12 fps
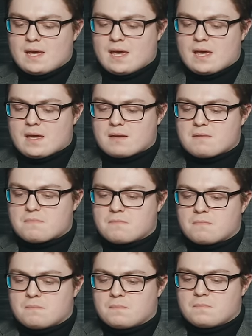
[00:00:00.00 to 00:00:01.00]

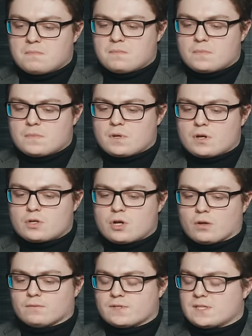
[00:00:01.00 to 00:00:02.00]
in
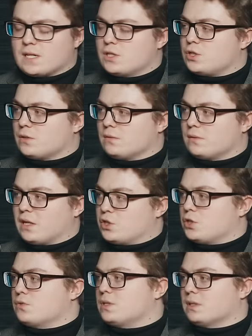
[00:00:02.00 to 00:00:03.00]
conversation and
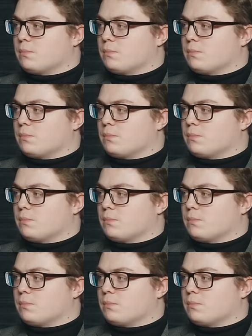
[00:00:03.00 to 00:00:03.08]
shooting